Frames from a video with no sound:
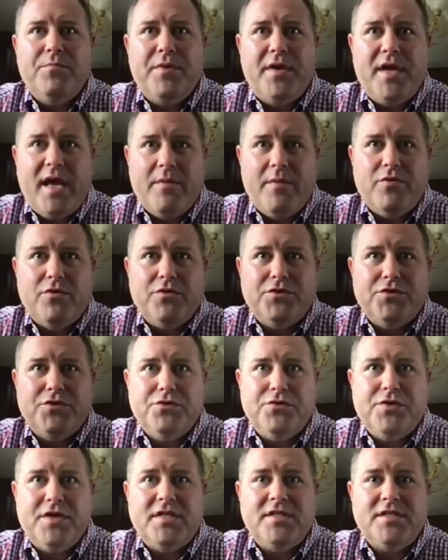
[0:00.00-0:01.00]
be able to
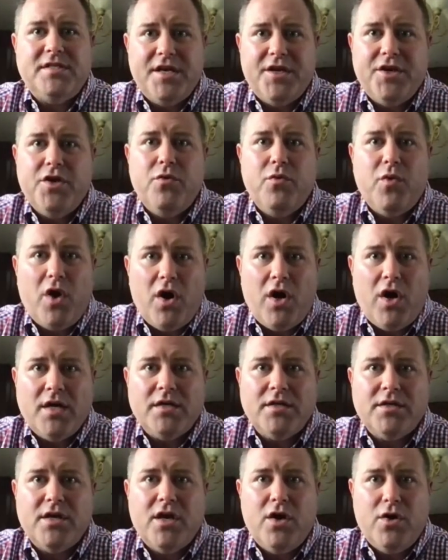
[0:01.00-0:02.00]
continue
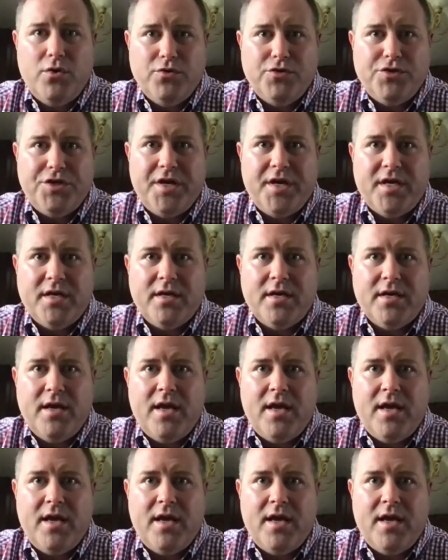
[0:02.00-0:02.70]
on coaching